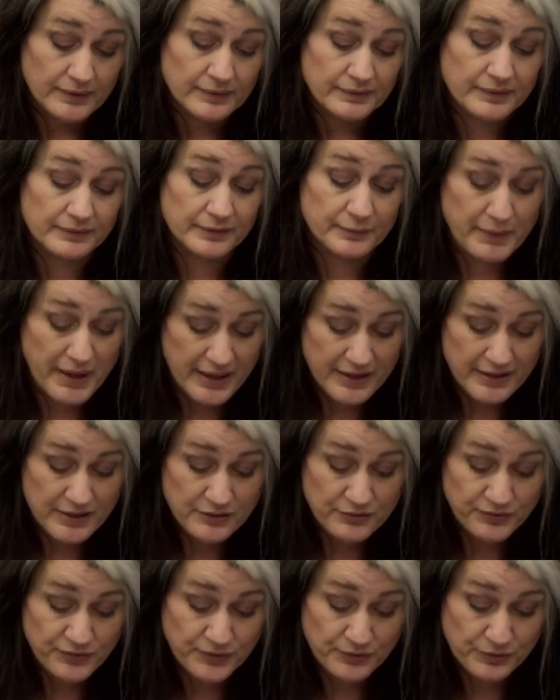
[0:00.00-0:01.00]
The remaining
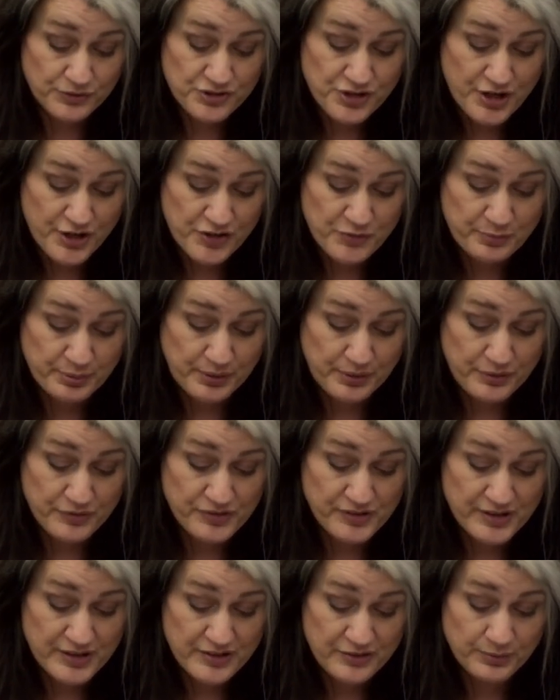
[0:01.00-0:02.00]
fuel charge
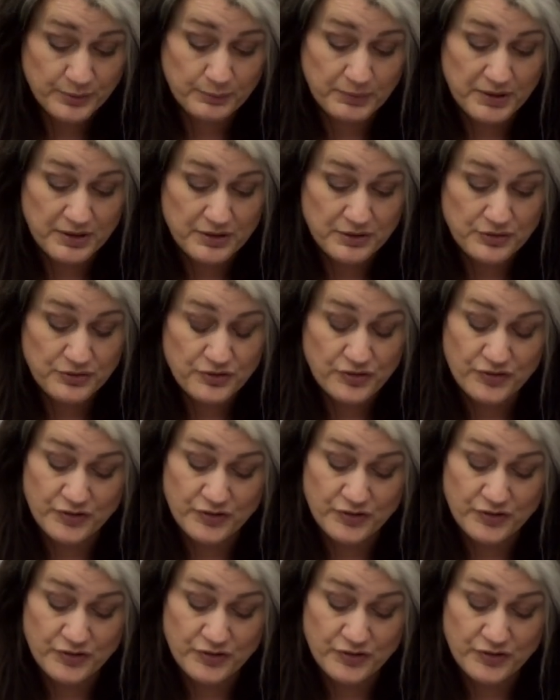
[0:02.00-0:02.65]
proceeds will be used to